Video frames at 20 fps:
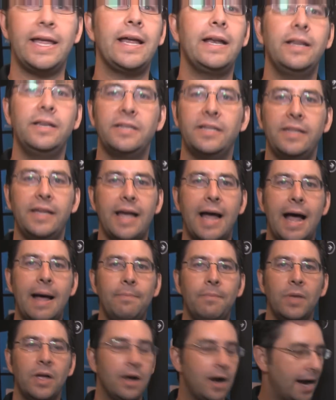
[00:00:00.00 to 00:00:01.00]
to get into the
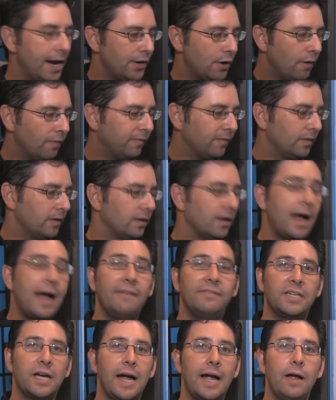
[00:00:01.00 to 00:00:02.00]
app, I know from the
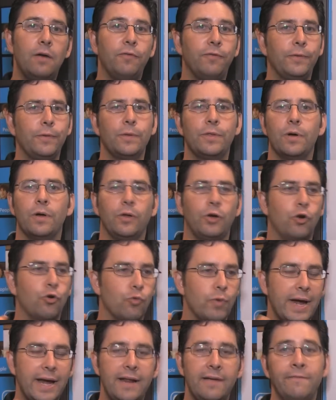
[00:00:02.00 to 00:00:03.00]
live tile through the
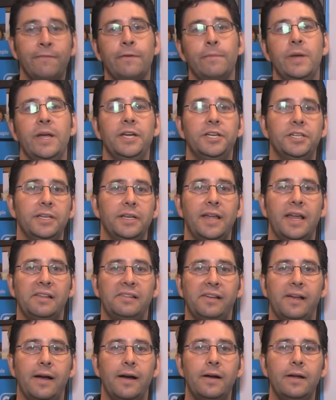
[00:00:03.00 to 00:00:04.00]
great information
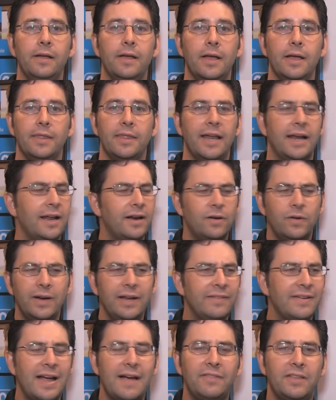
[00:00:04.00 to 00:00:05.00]
that's there, that I don't
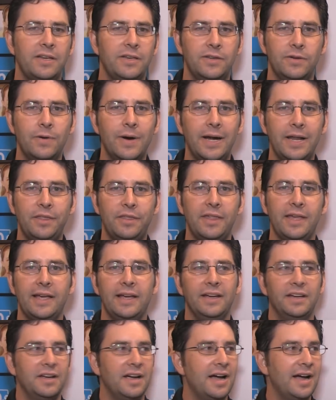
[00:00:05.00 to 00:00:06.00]
even have to do
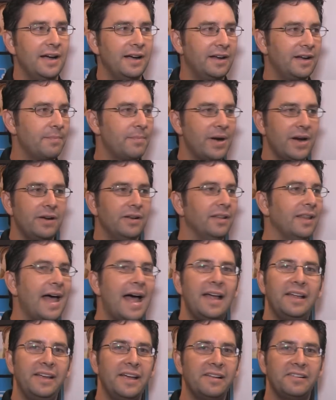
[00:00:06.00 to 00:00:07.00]
anything compared to
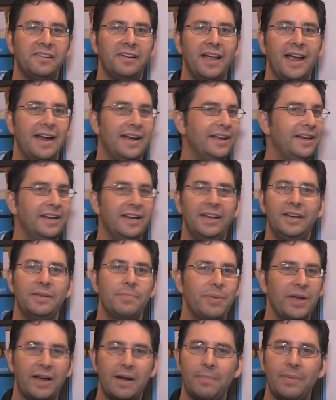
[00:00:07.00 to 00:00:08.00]
yesterday. I didn't need
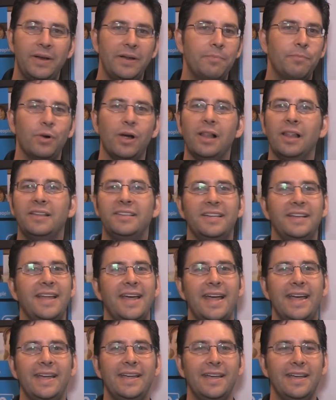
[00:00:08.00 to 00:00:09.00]
to pick up an umbrella
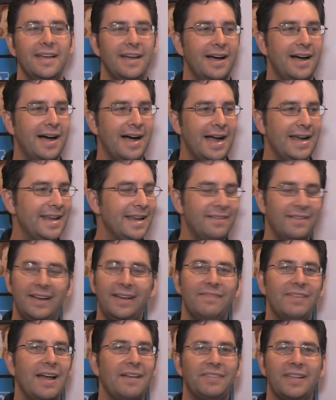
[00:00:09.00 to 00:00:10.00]
today. I didn't
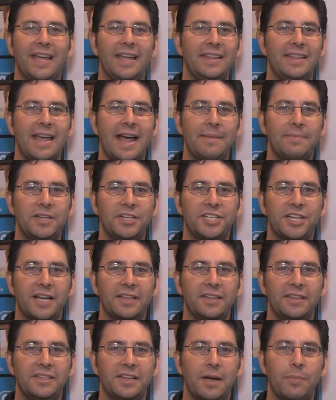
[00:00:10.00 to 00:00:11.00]
even have to get in the app to
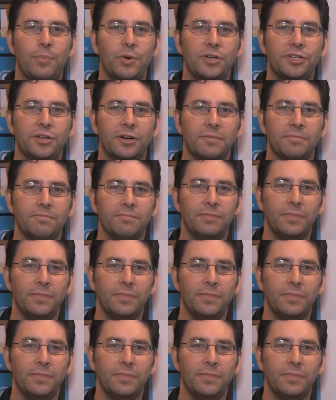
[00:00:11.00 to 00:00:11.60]
check the temperature.